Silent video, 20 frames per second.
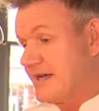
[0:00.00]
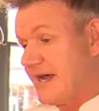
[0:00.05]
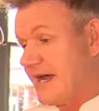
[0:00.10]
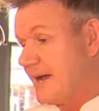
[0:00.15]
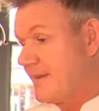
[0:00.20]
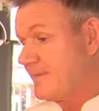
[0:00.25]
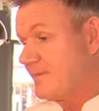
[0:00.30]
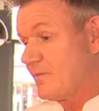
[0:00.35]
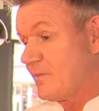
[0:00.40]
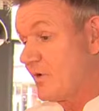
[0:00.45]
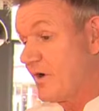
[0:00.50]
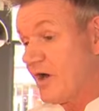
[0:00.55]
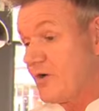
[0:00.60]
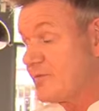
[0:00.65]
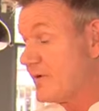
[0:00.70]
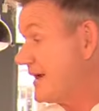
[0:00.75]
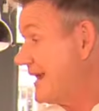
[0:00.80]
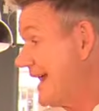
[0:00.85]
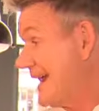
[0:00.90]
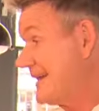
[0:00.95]
Um, we
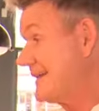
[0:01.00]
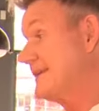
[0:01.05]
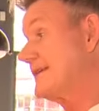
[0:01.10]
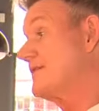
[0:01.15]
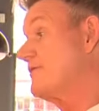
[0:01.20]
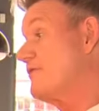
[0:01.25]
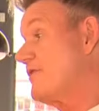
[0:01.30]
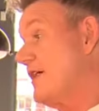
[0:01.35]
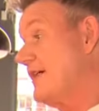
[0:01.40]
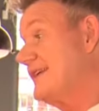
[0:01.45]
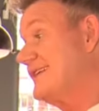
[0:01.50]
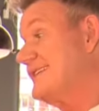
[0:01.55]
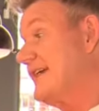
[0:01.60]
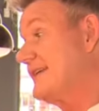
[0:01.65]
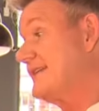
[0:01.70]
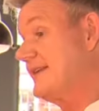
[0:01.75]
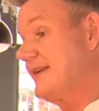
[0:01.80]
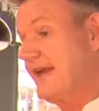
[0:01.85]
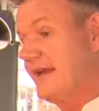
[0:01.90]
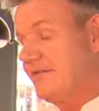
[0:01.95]
open late Friday,
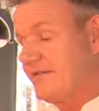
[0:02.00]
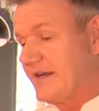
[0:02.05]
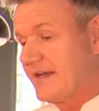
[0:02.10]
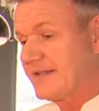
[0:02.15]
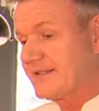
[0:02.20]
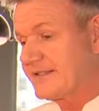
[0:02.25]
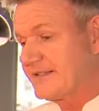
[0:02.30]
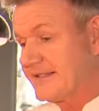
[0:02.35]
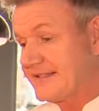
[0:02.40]
Saturday evenings.